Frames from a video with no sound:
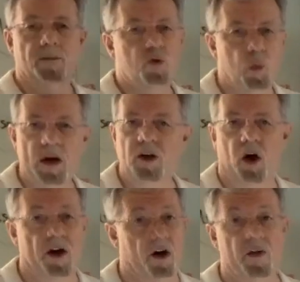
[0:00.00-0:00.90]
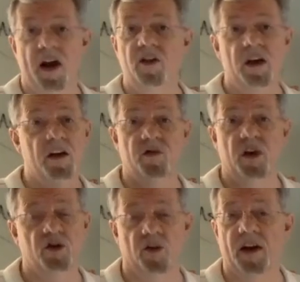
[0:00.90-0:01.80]
I'm sweet on. Are they the
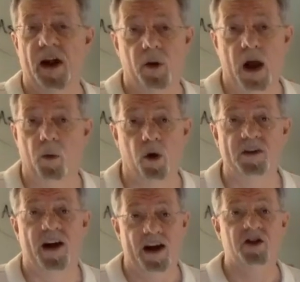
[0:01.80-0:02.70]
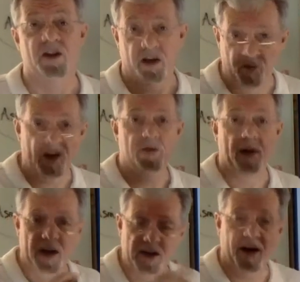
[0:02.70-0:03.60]
individual that I, I, want to actually invest
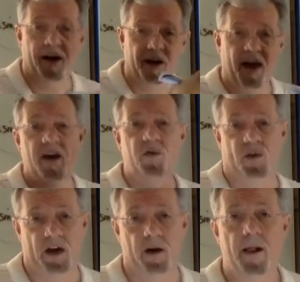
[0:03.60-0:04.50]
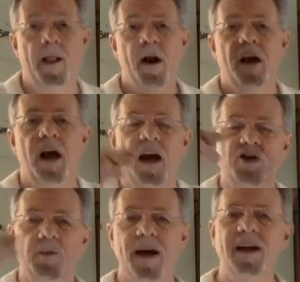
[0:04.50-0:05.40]
my entire life in?
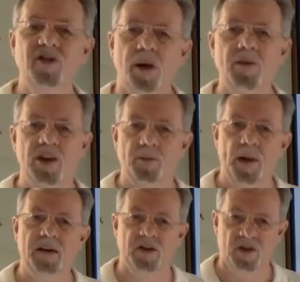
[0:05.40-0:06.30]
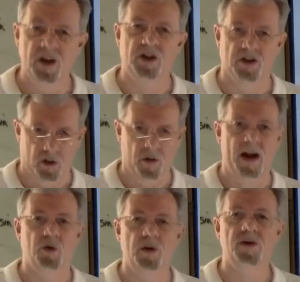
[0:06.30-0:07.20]
as you're making some of these big decisions,
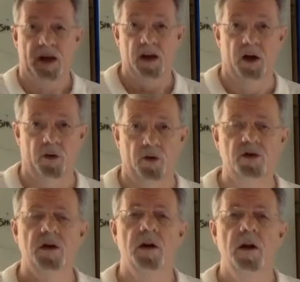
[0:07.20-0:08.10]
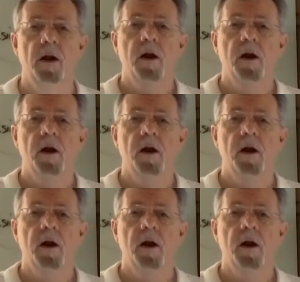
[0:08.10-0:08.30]
graduates and others,